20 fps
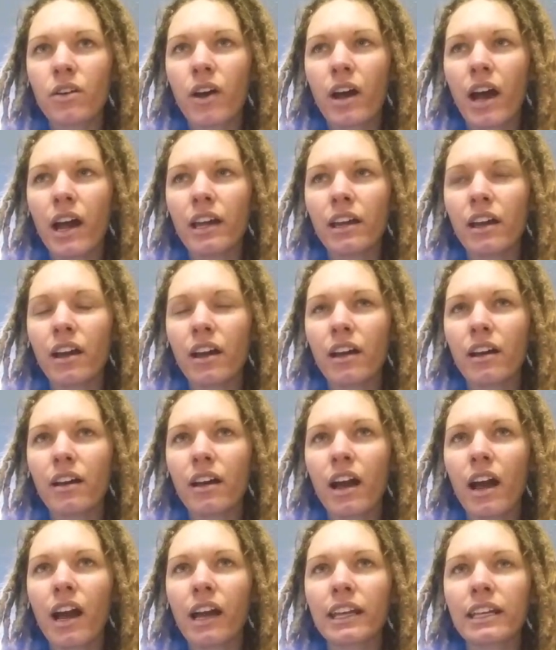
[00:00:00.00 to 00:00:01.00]
I
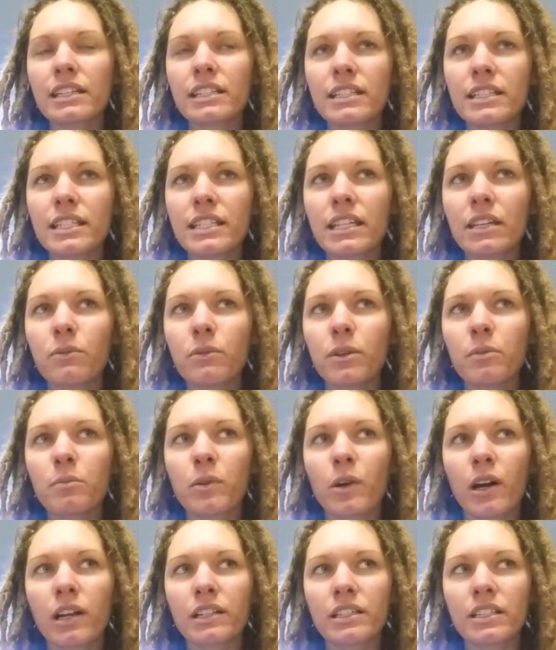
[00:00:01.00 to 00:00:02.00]
can see where
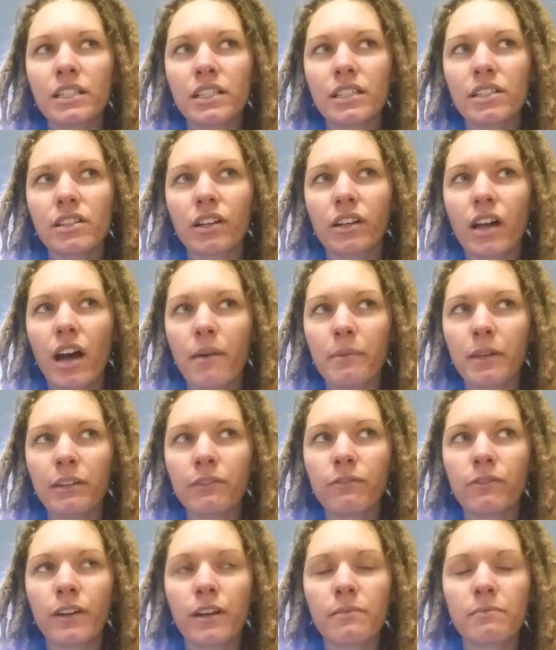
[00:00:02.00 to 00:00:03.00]
Protestants are
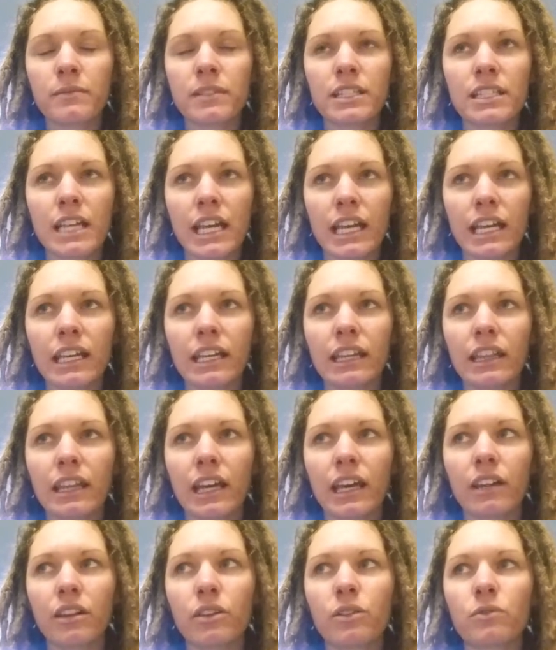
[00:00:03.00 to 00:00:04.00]
coming from, saying
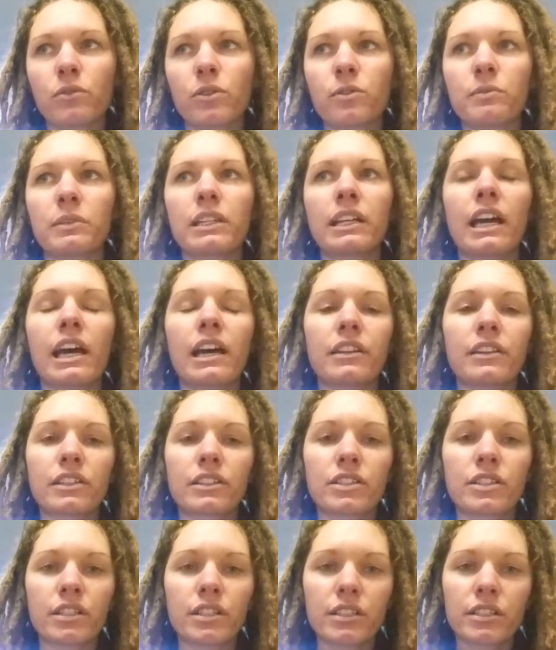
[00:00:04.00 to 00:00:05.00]
that the Roman
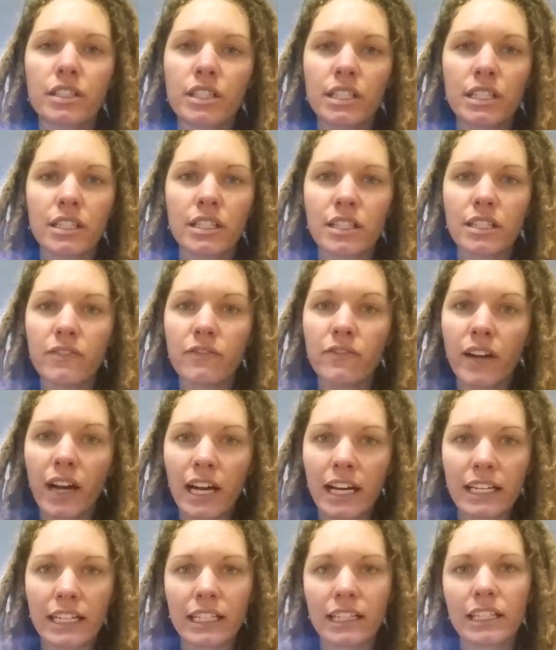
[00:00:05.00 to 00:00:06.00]
Catholic Church is
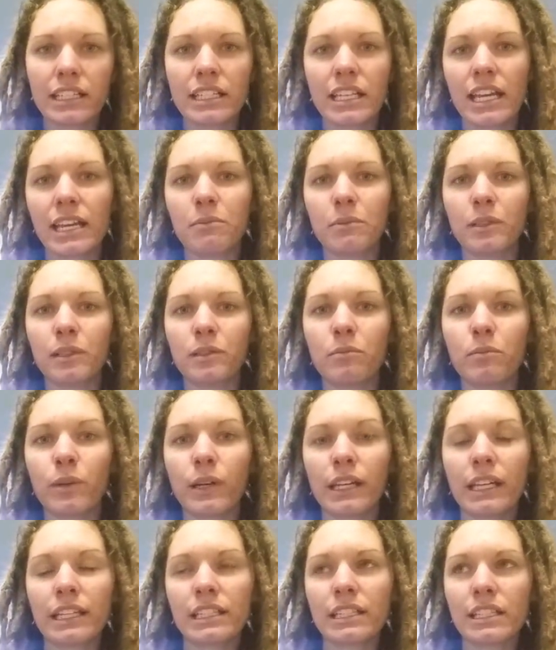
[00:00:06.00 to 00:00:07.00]
dividing the table and
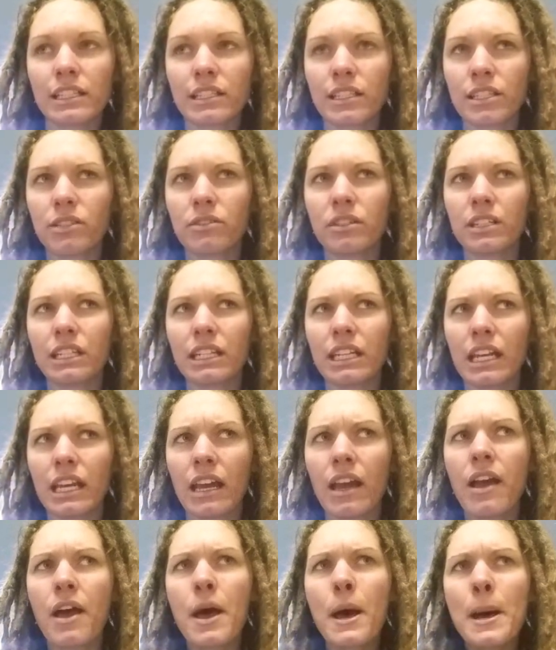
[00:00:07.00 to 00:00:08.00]
bringing
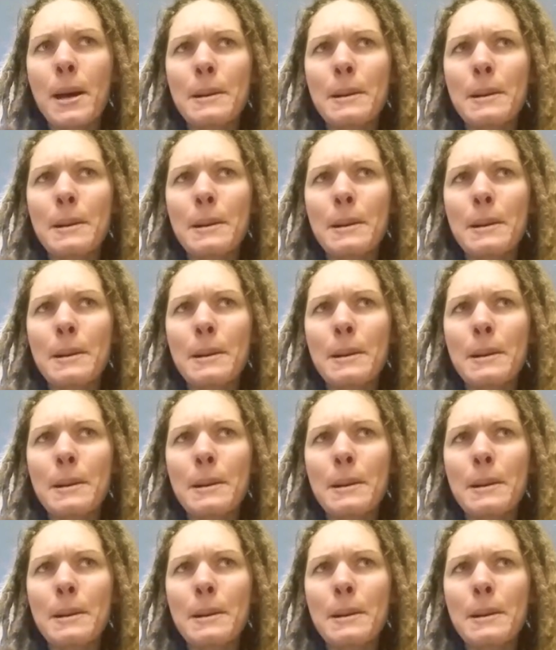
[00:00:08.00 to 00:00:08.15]
disunity.